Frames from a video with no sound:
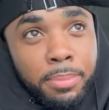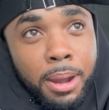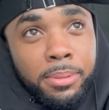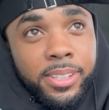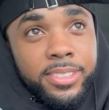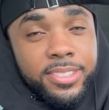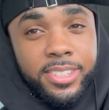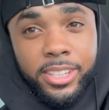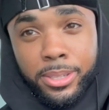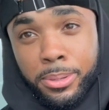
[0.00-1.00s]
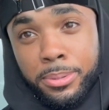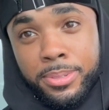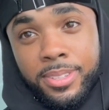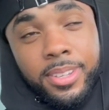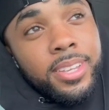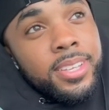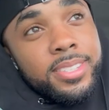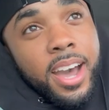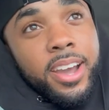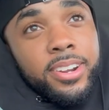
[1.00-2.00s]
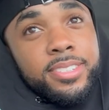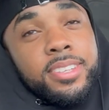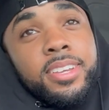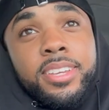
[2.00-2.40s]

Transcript: probably just get used tires.